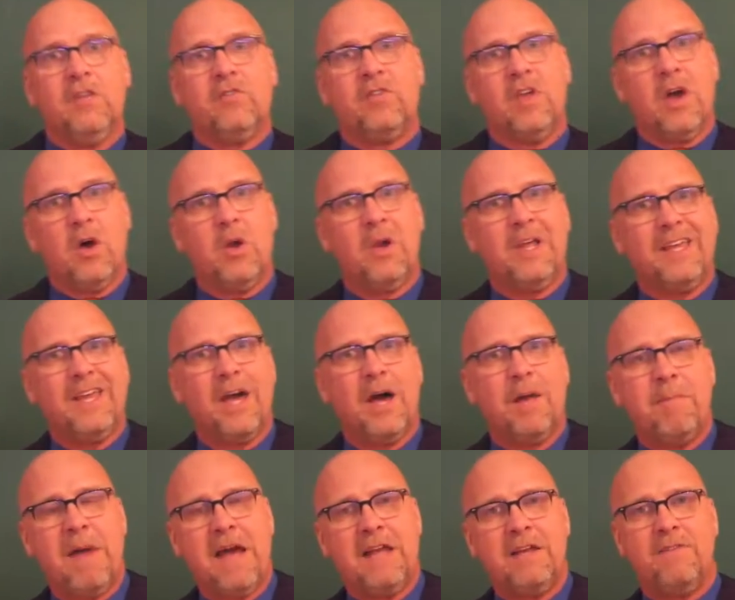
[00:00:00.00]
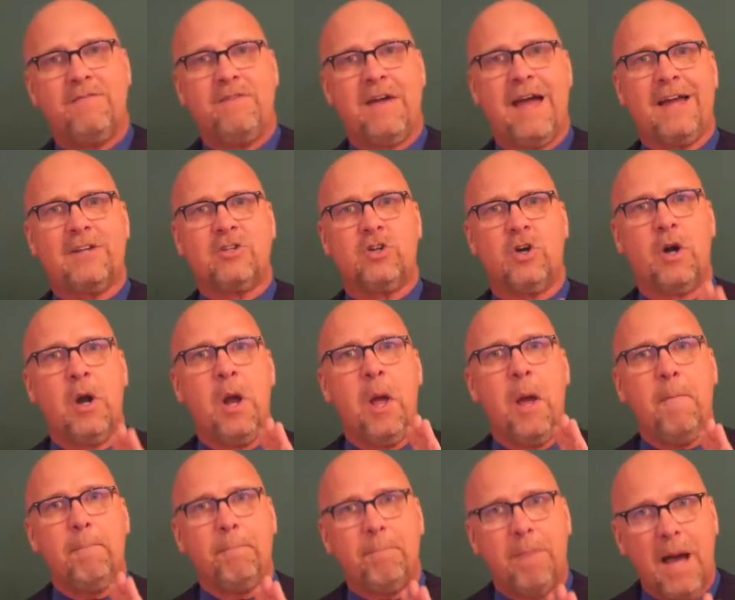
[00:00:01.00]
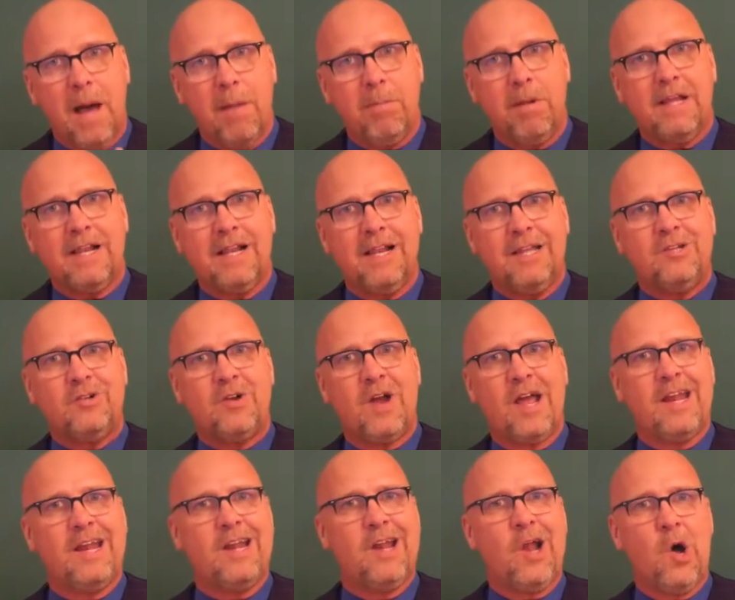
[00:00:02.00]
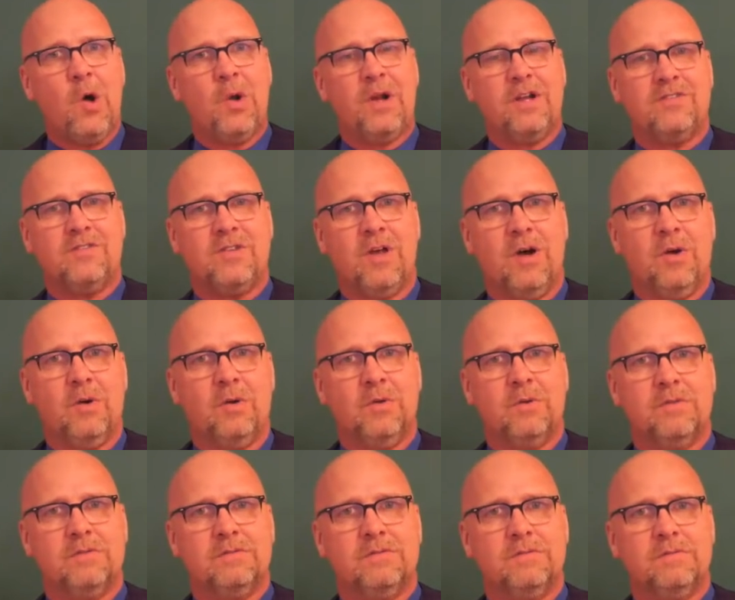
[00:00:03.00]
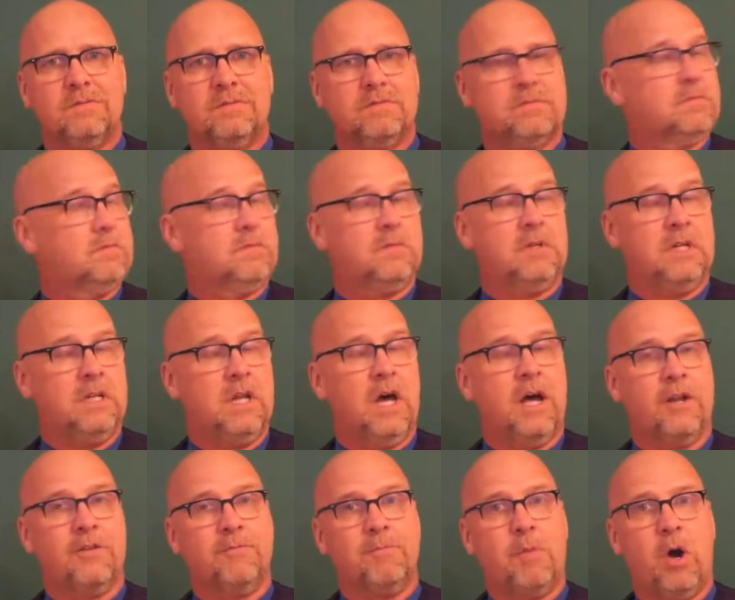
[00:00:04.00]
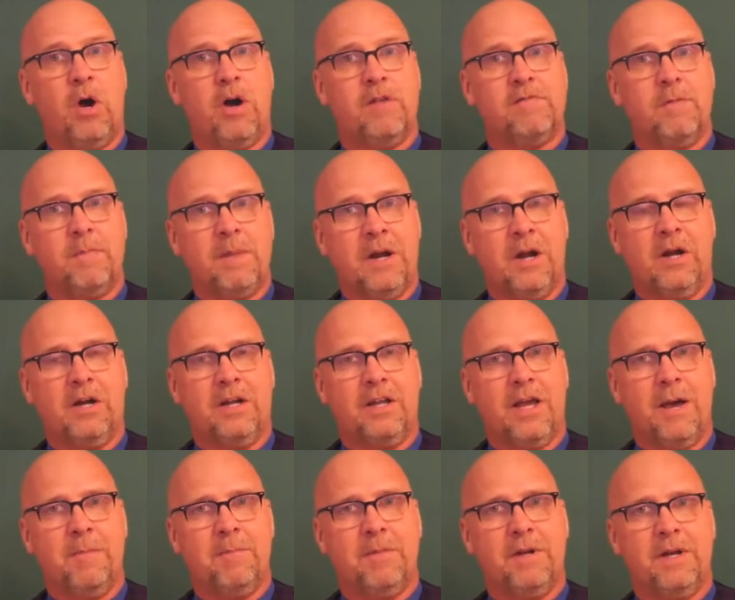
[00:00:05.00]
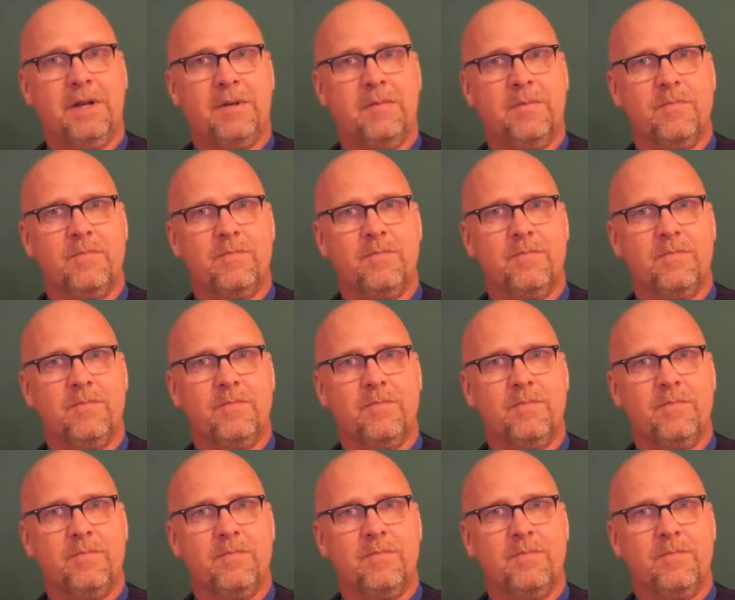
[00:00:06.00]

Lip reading: Is the only gun manufacturer publicly traded on its own and not as part of a parent company.